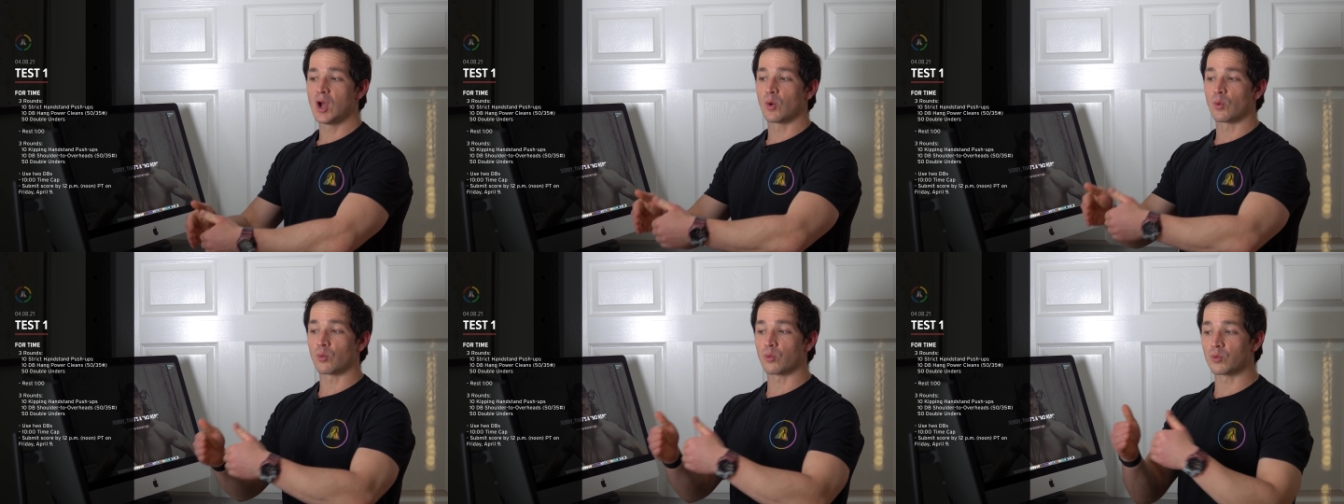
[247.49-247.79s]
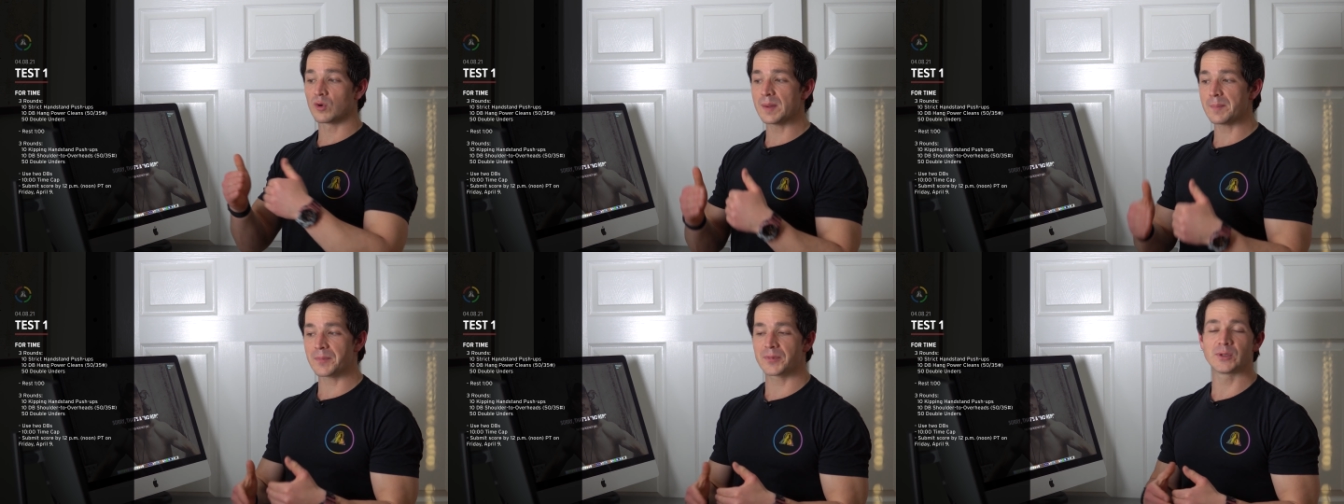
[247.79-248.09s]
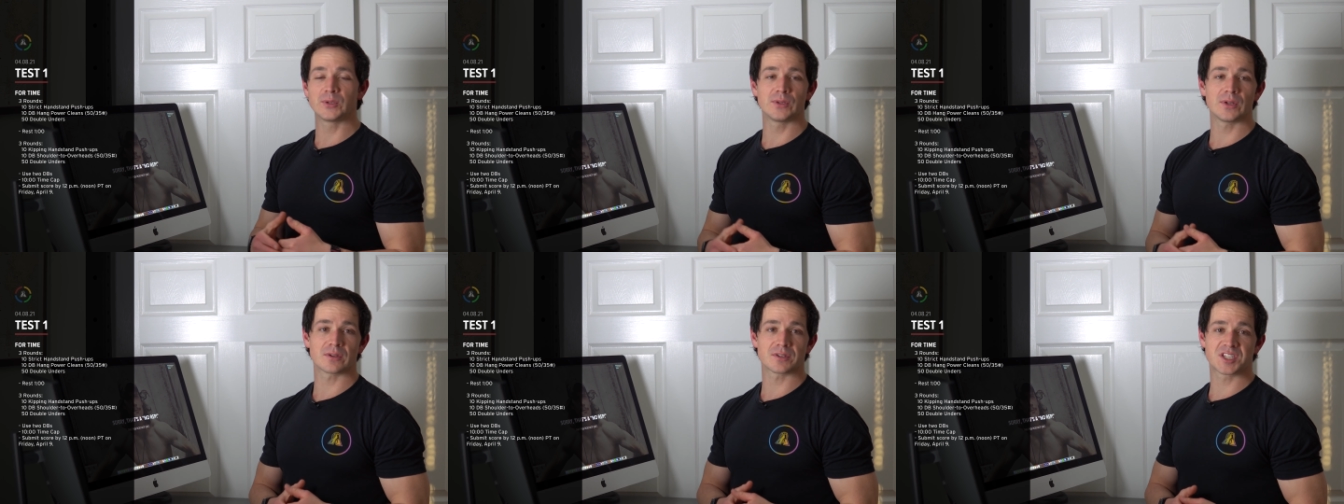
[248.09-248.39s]
rip
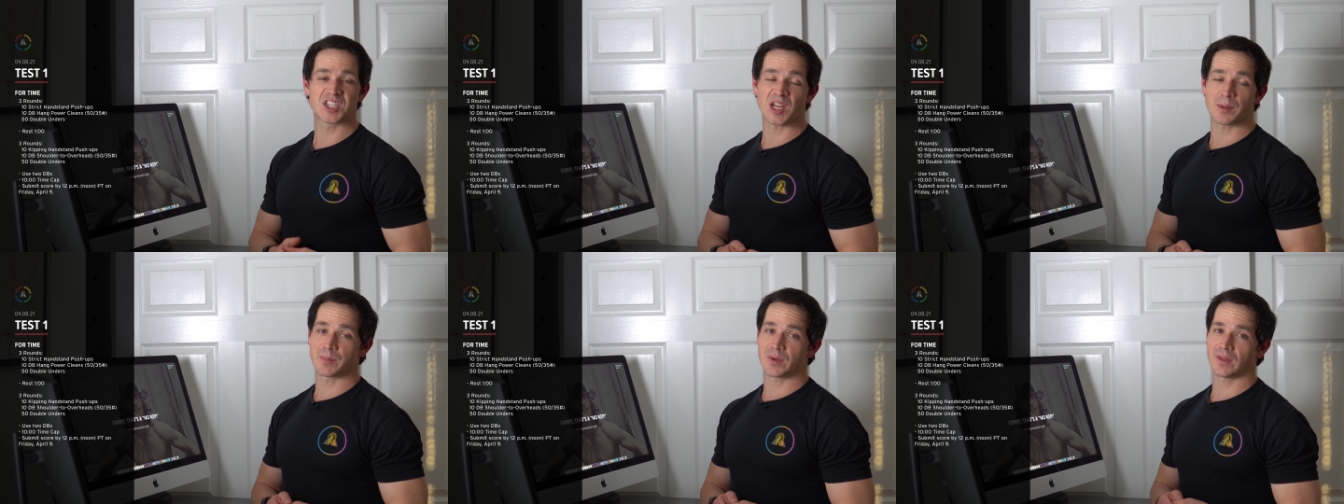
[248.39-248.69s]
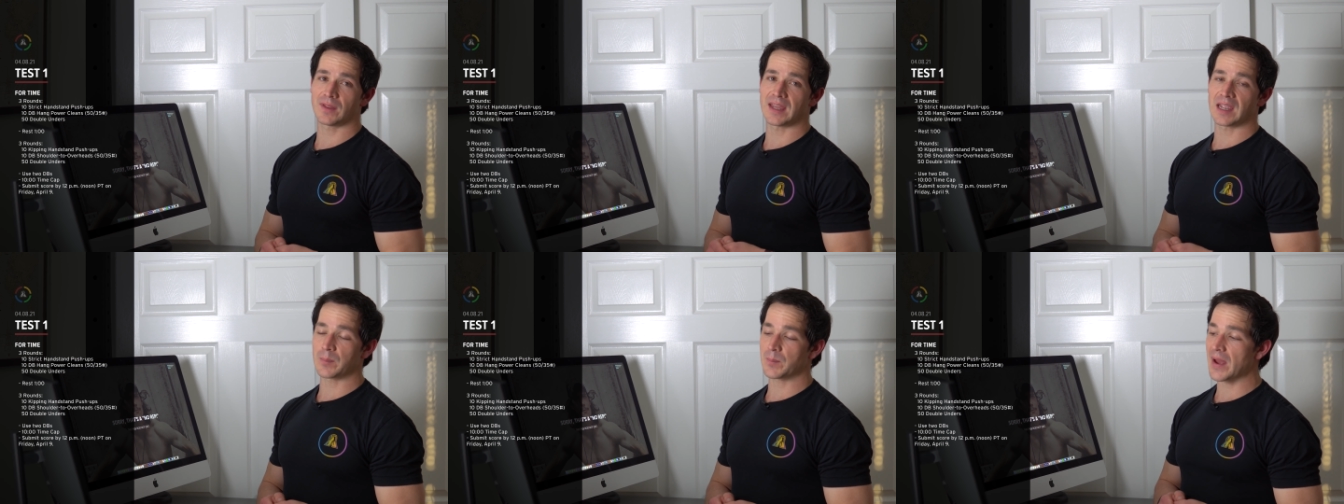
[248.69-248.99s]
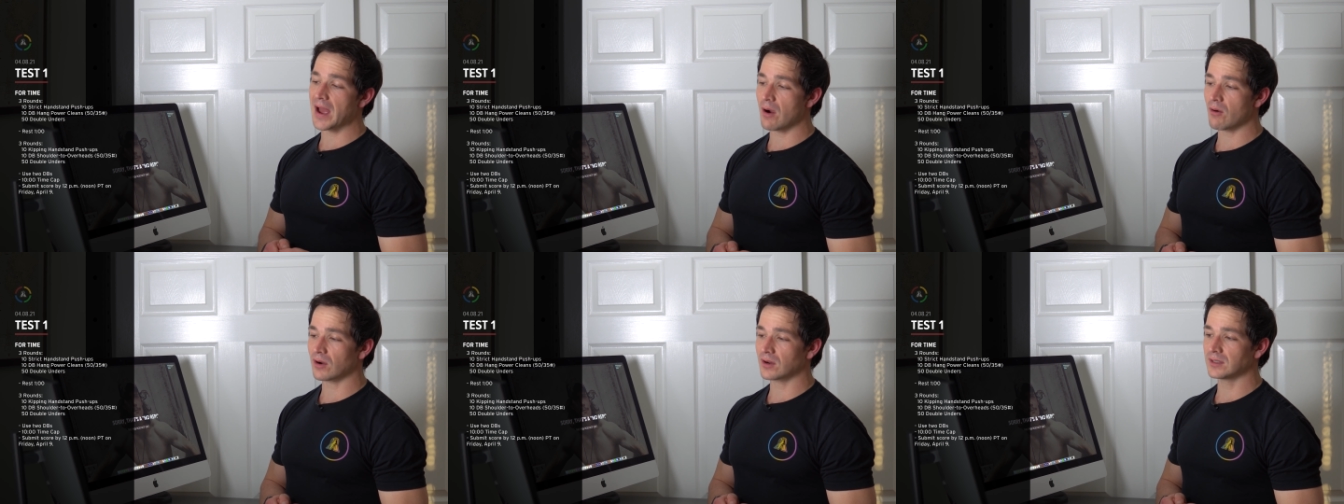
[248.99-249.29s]
through those dumbbell hang
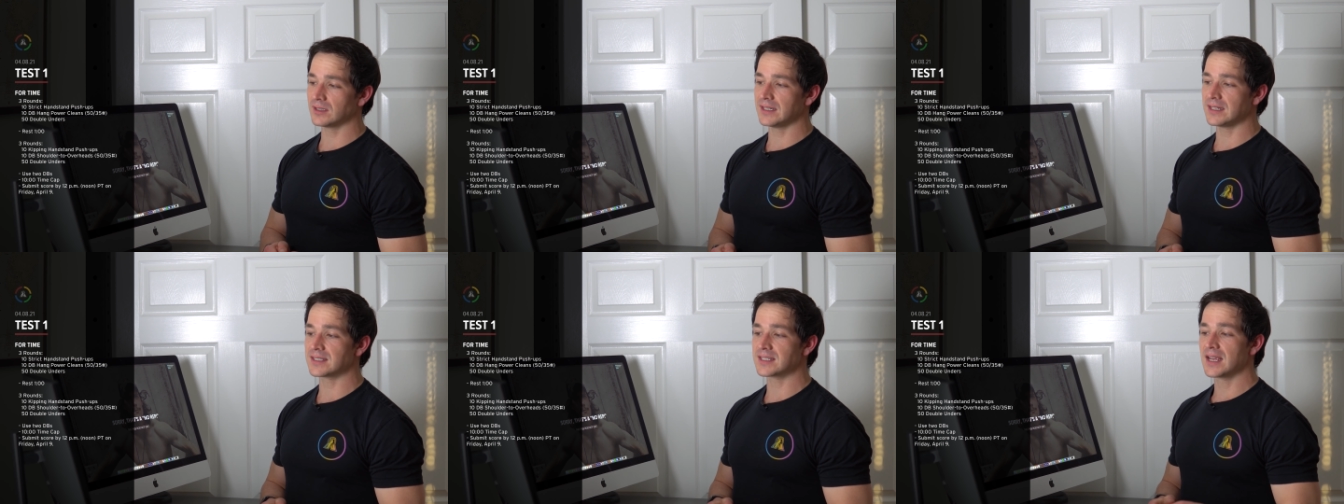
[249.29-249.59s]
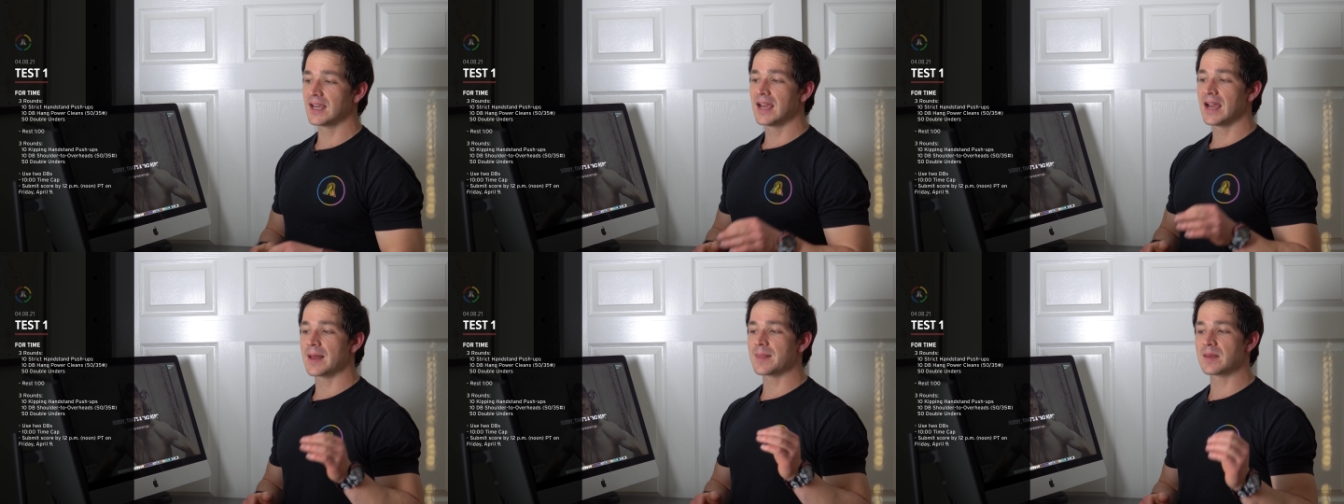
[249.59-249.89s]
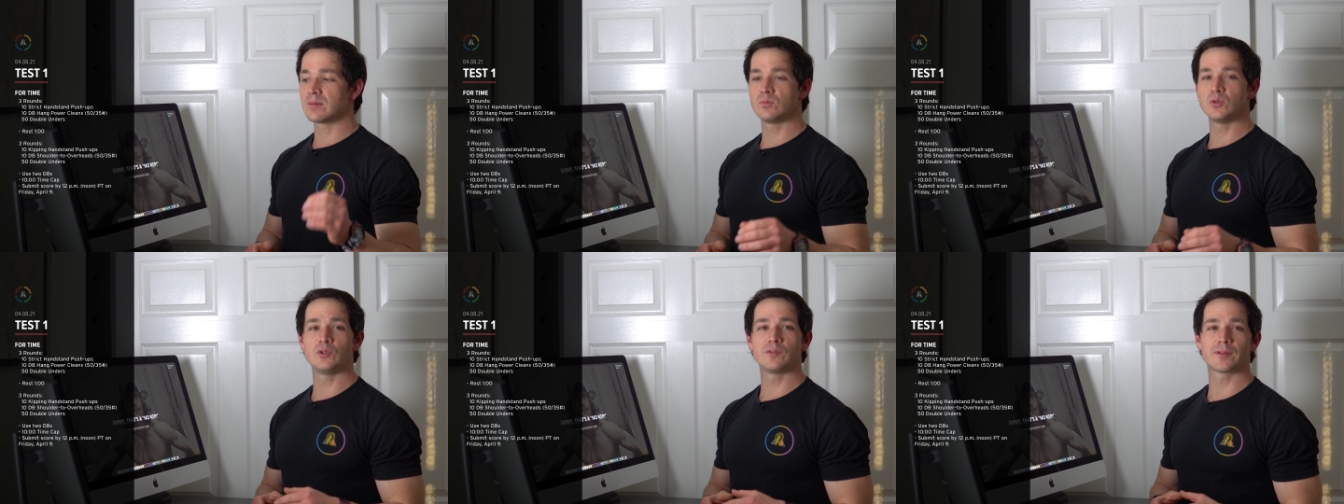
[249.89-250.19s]
power cleans, and
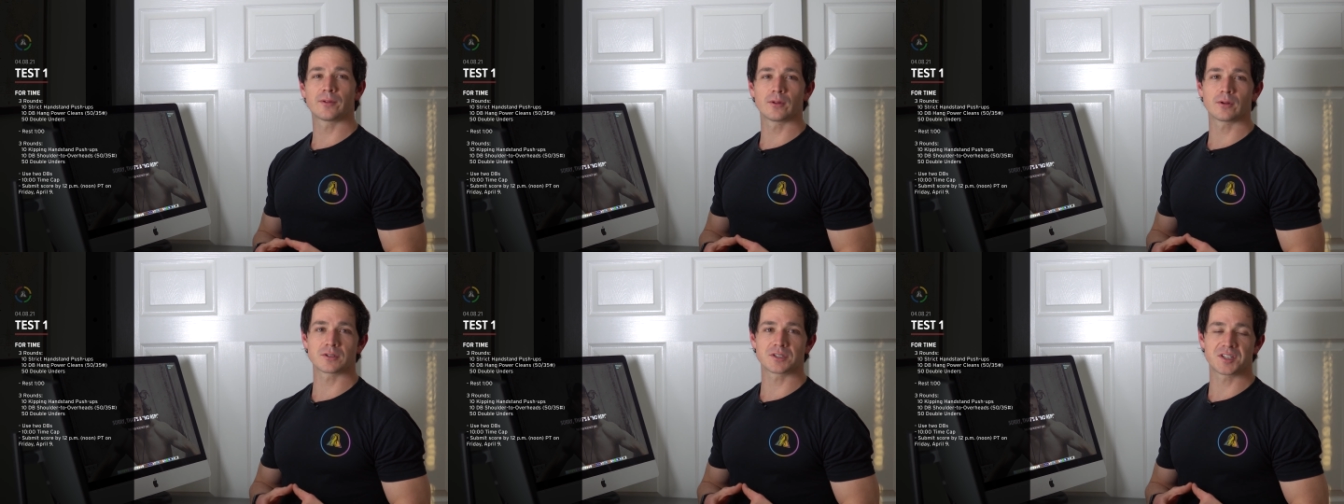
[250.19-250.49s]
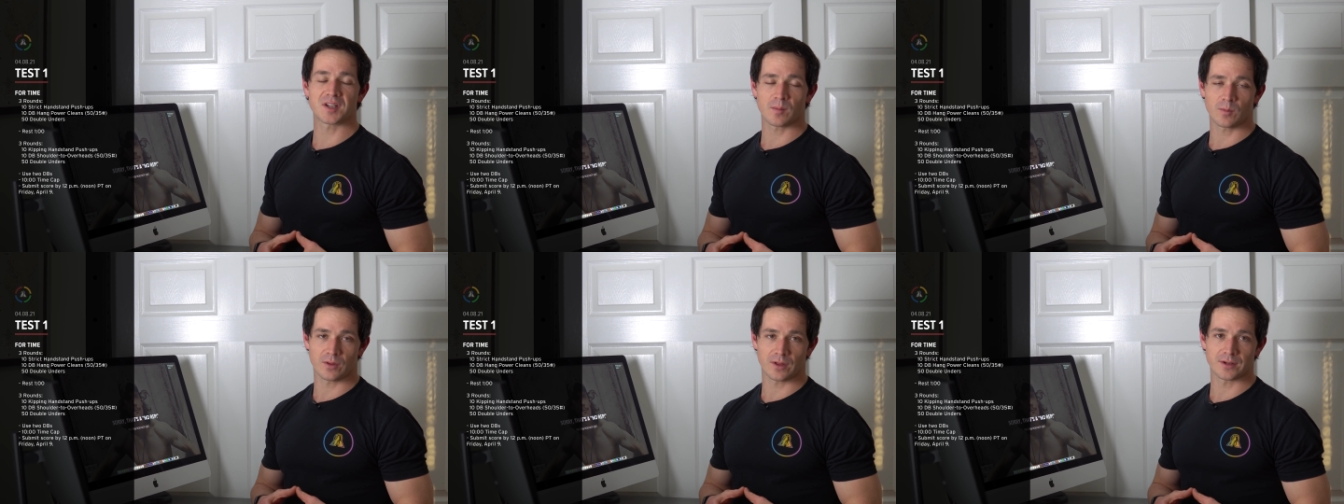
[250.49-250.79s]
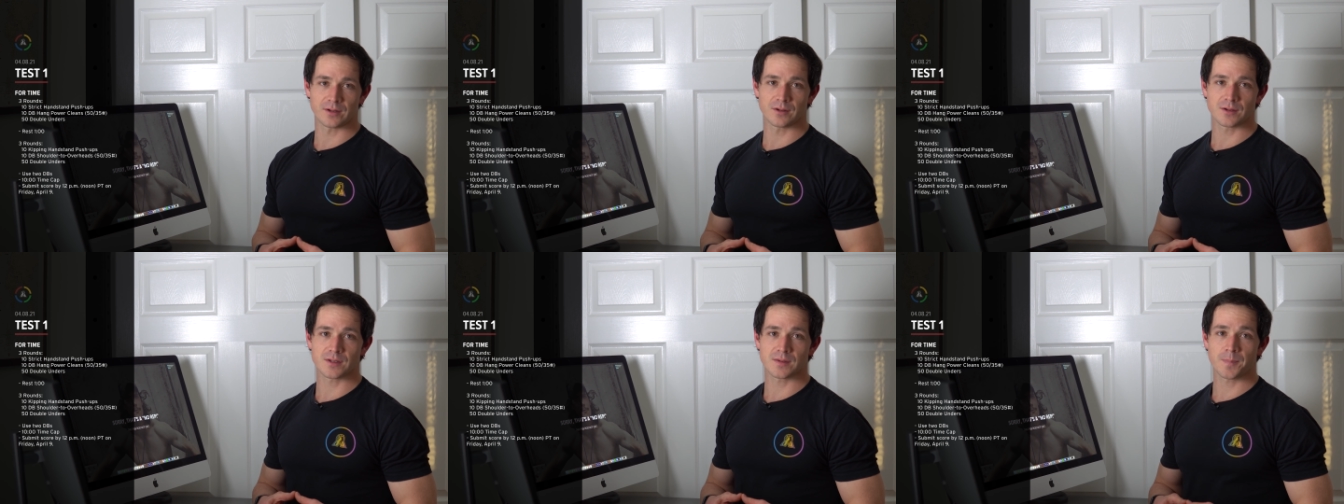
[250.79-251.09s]
then move through those double
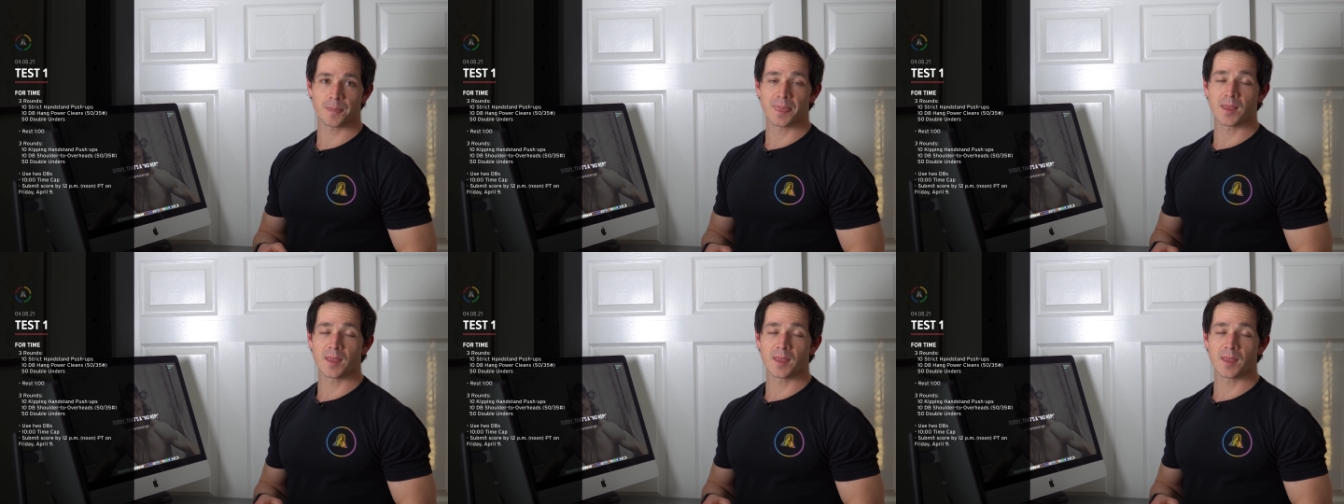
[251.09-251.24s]
unders?